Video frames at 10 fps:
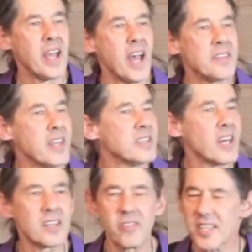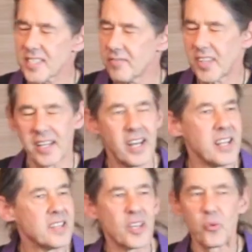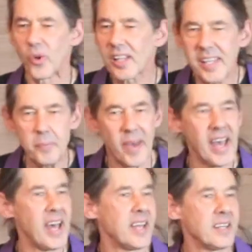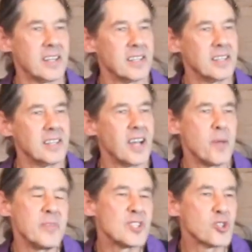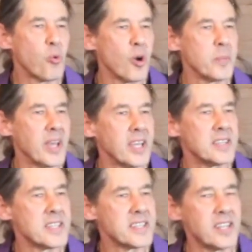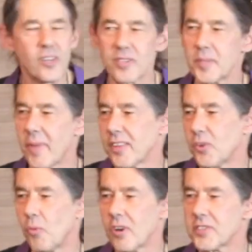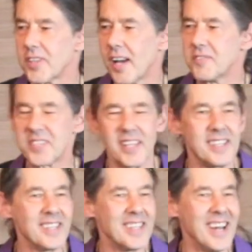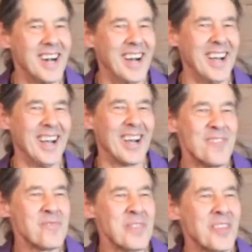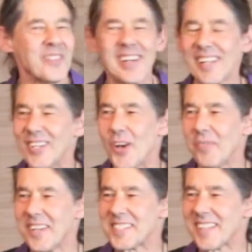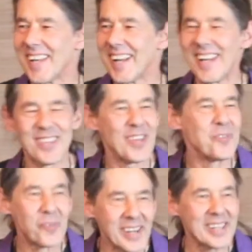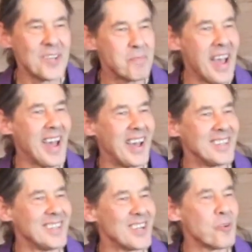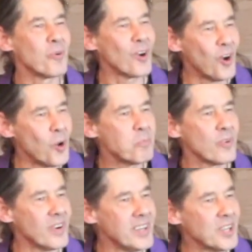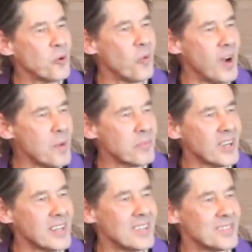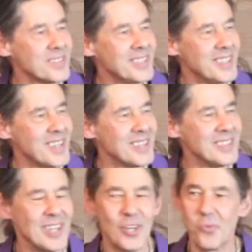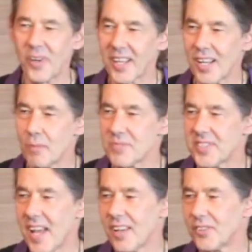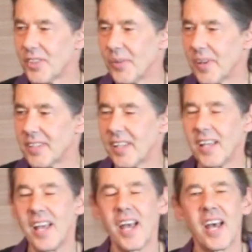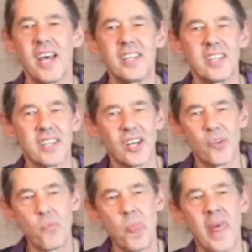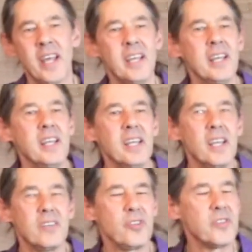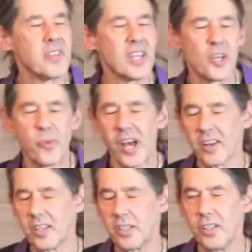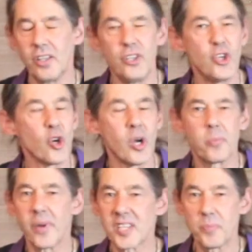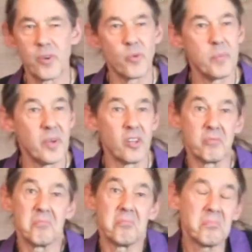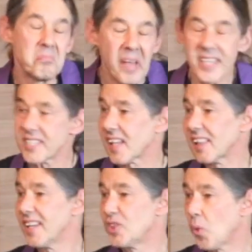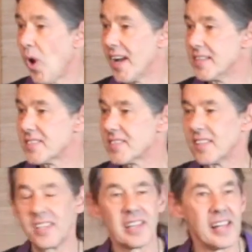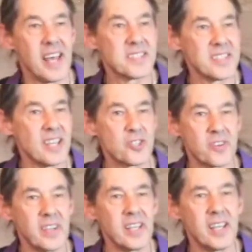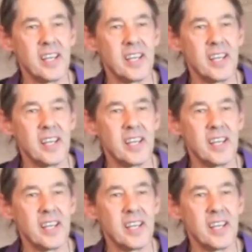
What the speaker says: And then none of us have done anything really bad. I mean, squirming in the Zendo is about the worst I've seen, you know? Really, nobody's done anything really bad, you know? We're all pretty cooperative, you know, when it comes down to it. And if you think about it, Europe has been rebuilt basically twice in the last century.